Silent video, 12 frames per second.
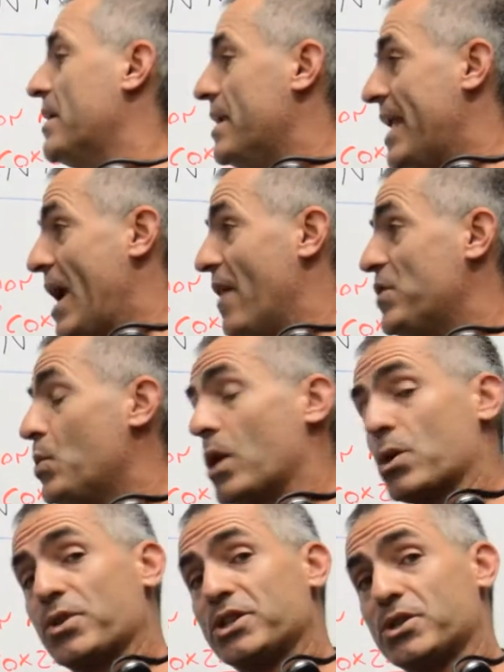Now, if you
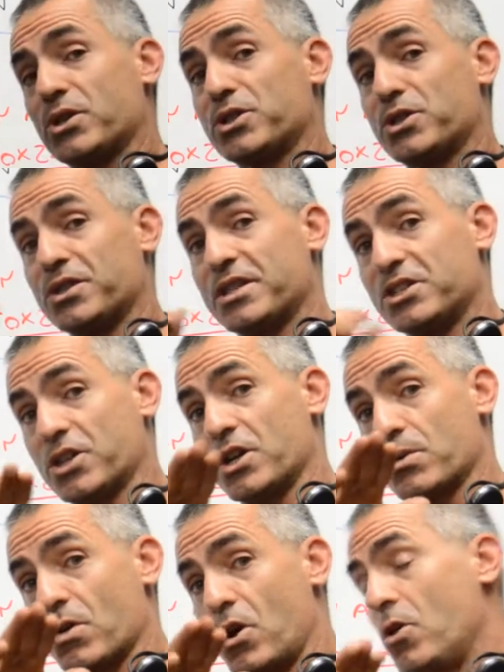want to research this on
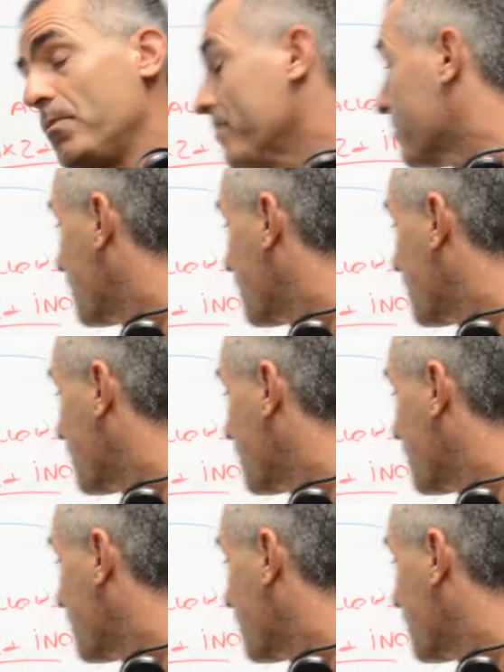your own,